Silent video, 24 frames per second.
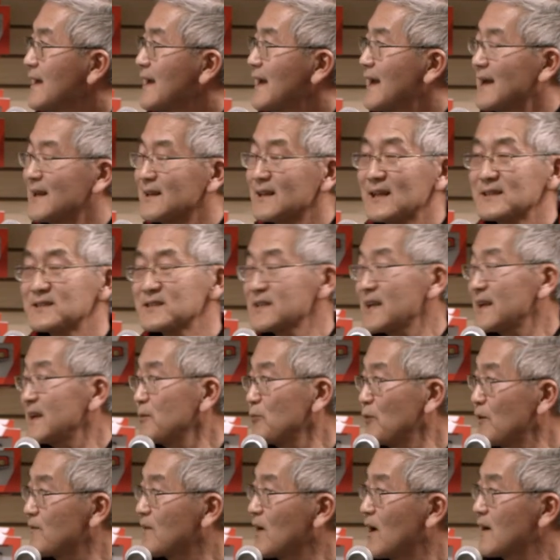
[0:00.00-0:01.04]
and let's say
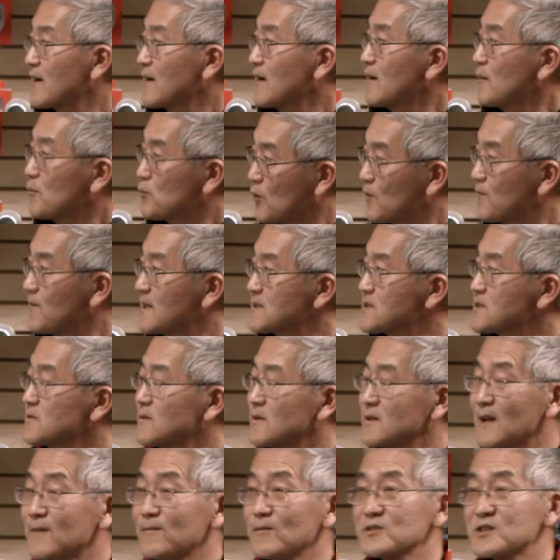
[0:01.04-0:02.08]
we've got a professional
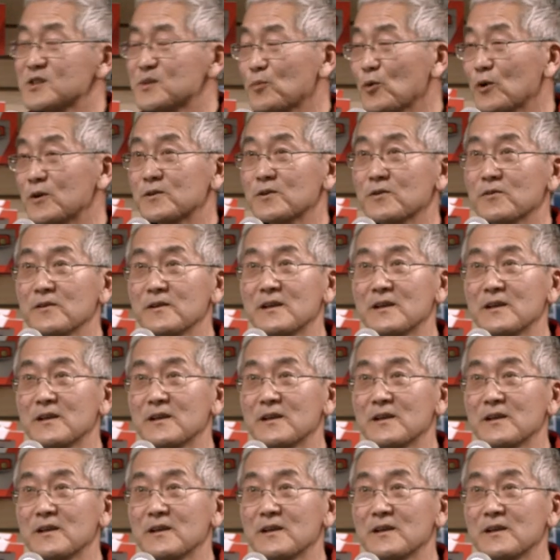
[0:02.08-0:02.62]
level sprinter,